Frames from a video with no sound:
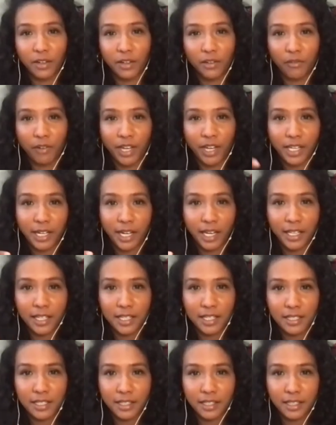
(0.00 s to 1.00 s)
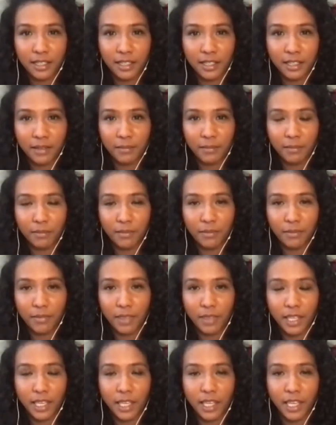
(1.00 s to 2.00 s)
recognize the
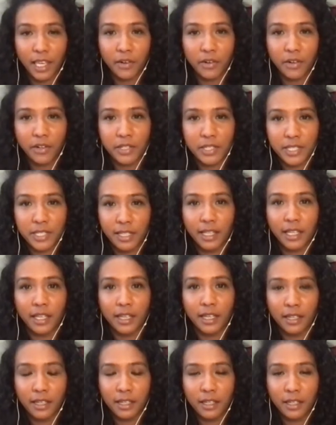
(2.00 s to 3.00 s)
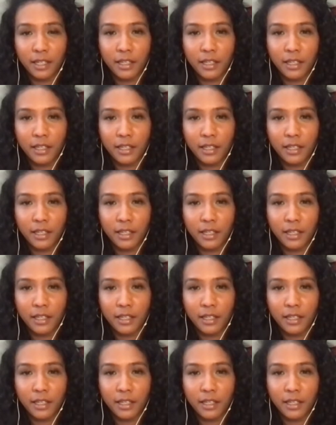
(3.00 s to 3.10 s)
thinking errors and then